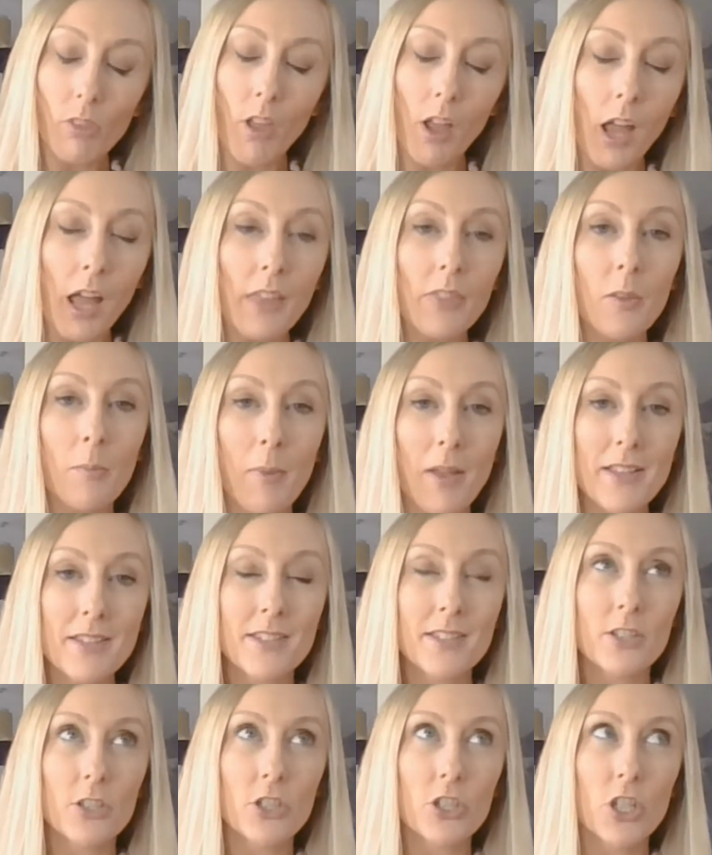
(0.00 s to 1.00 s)
and the
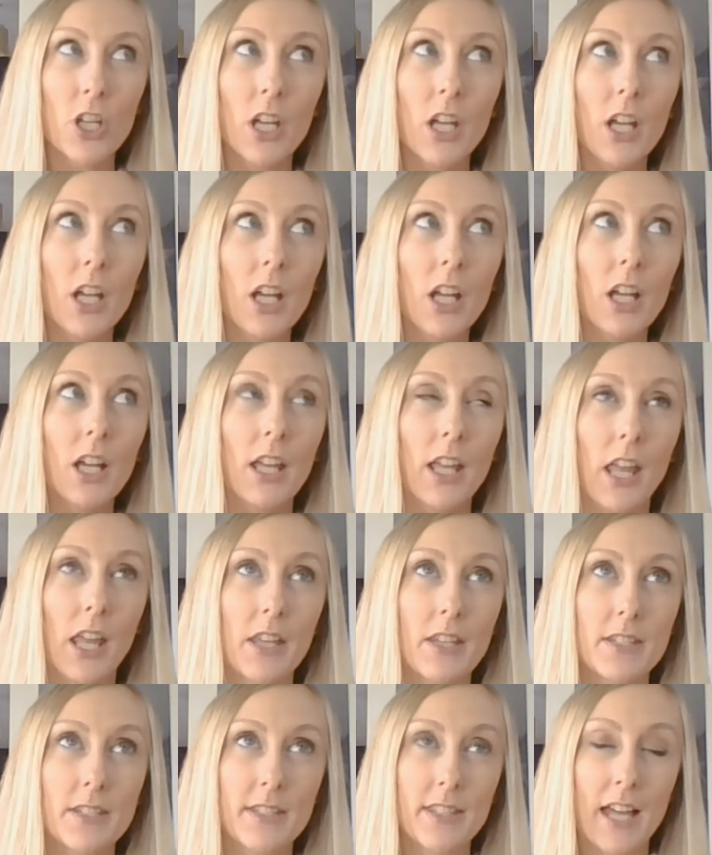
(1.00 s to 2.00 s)
message
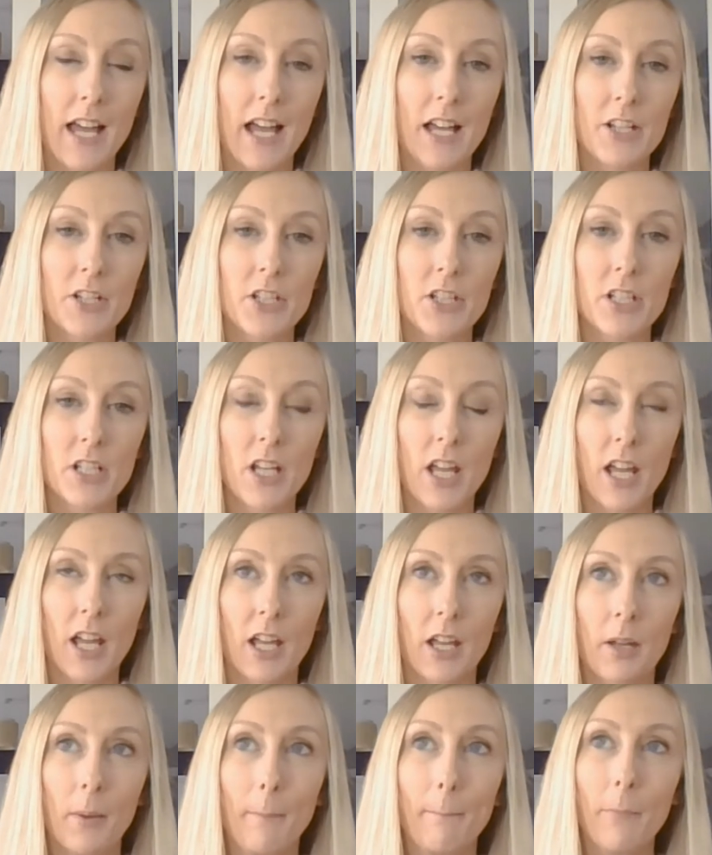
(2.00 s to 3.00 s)
is that
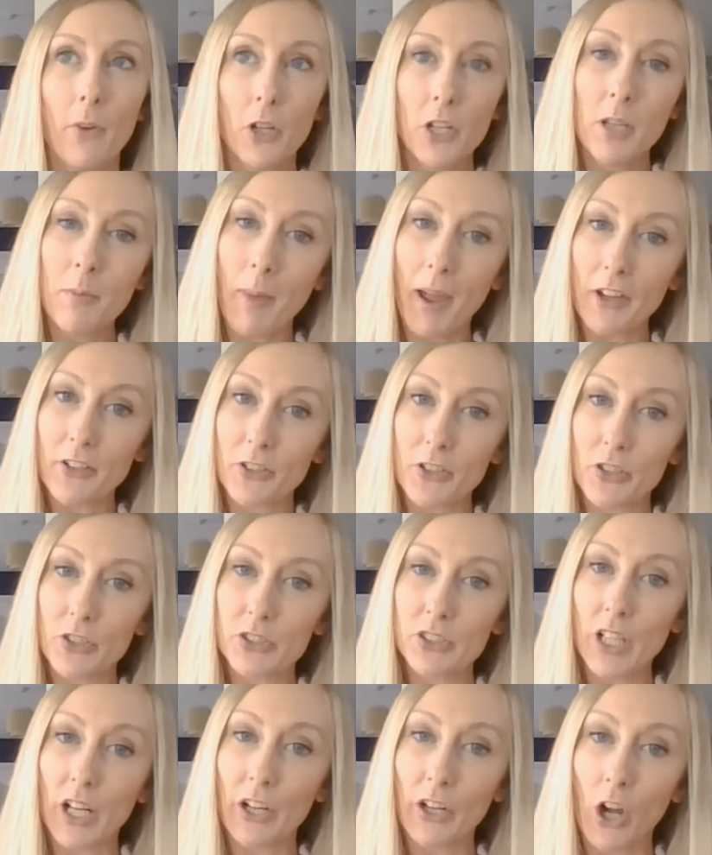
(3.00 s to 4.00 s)
money
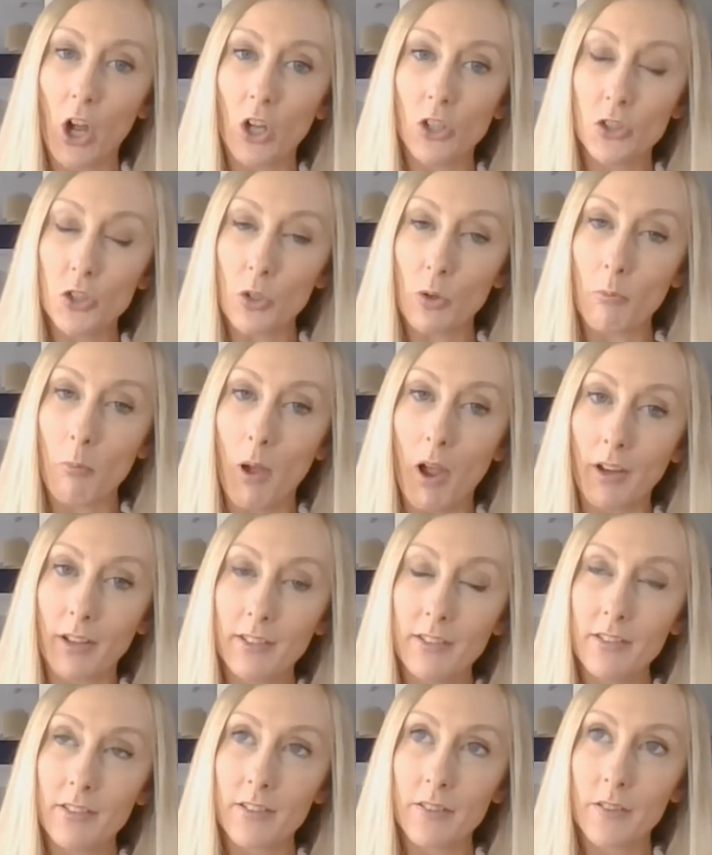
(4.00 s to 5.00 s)
matters are on your
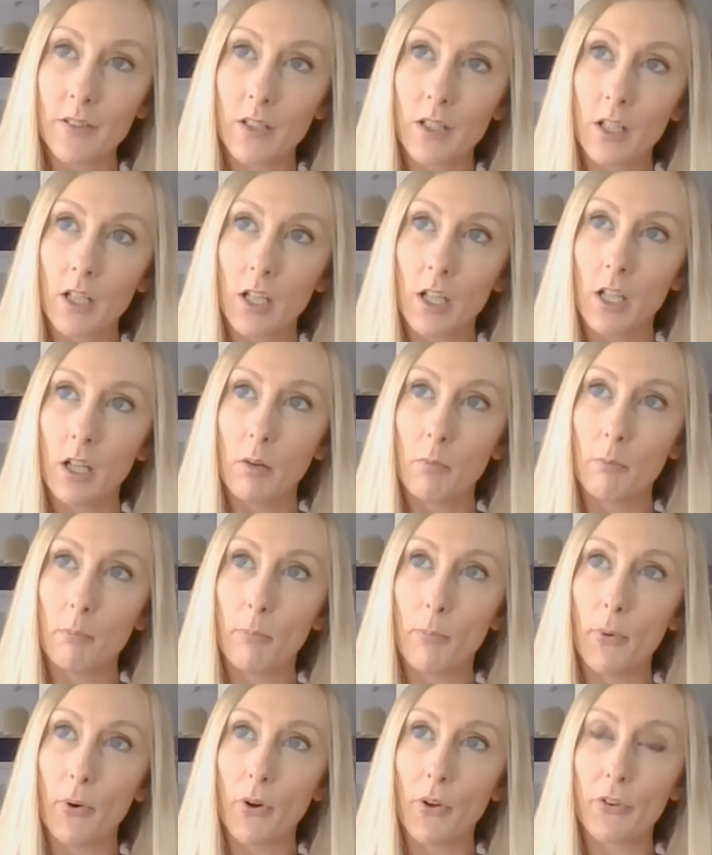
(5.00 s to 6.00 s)
mind,
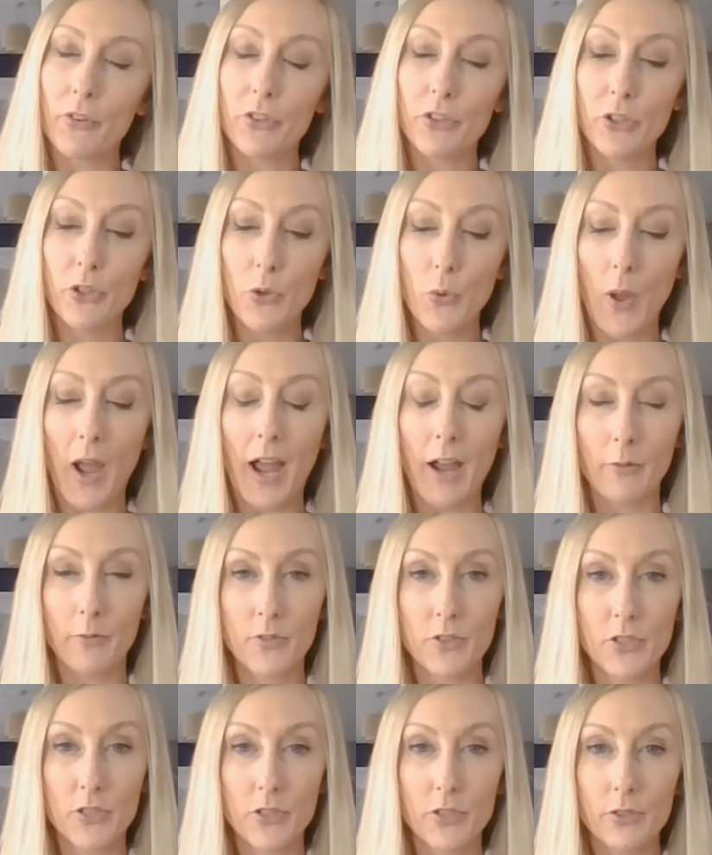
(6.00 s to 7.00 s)
but you have
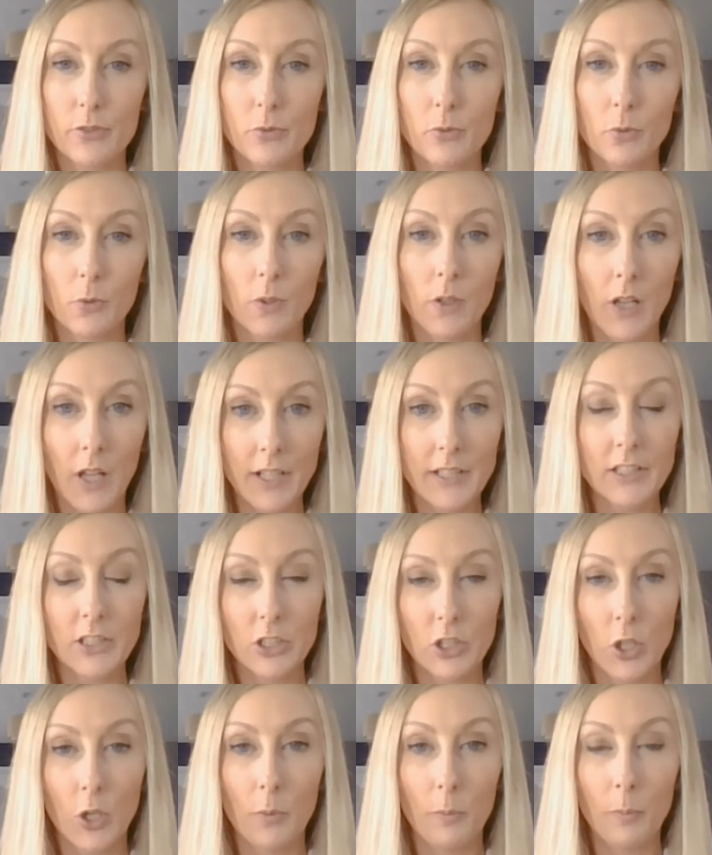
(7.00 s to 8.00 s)
to
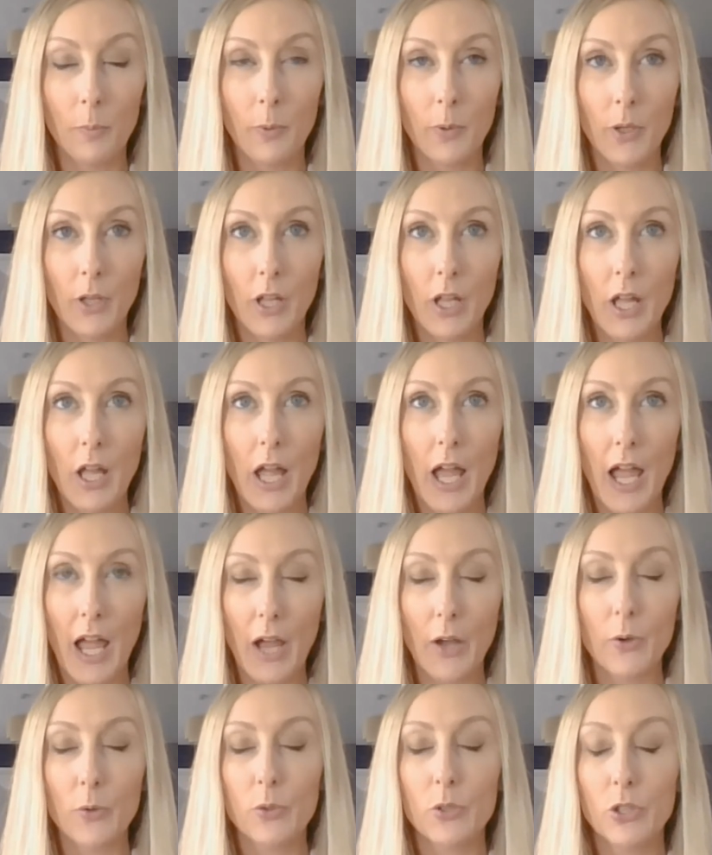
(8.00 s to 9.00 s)
lighten up
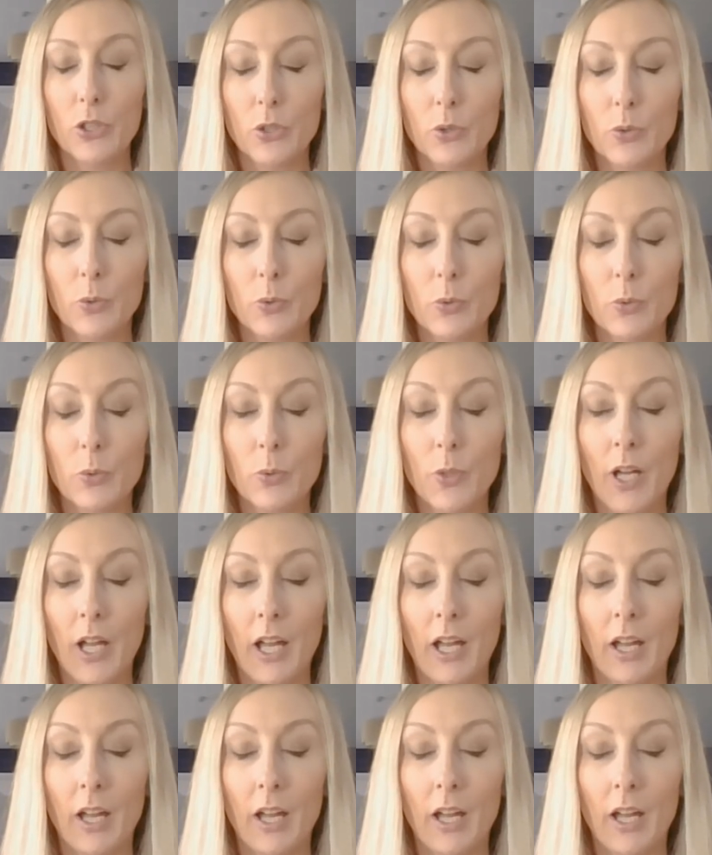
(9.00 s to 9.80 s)
how you